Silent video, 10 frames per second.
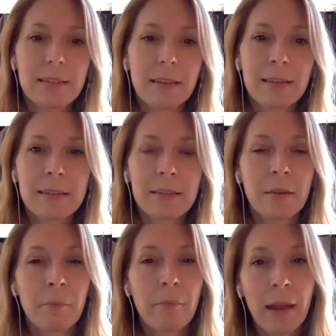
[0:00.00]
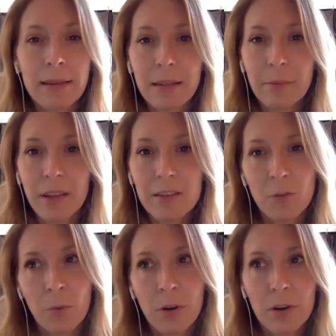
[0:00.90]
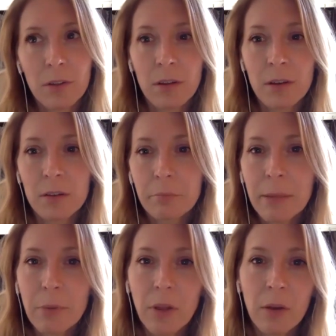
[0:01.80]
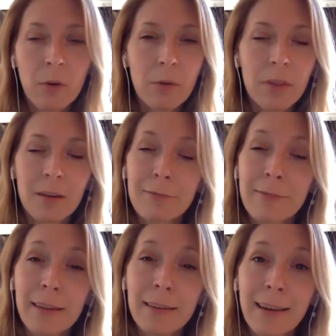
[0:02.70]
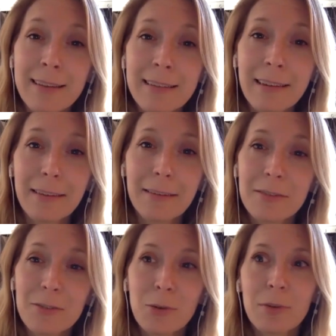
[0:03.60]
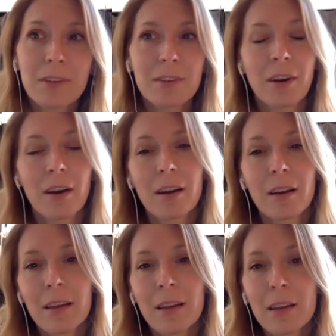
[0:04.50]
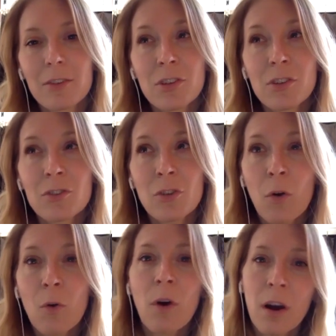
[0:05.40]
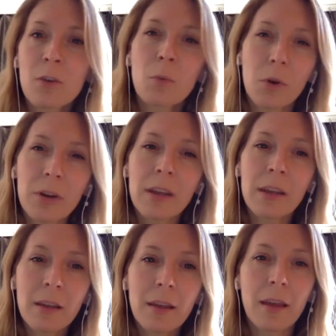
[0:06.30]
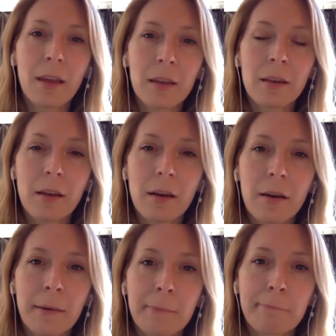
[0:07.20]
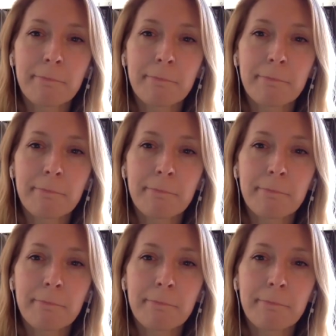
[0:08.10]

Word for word: It's an amazing place to work. The people I work with are fantastic. The students are just so hardworking and um,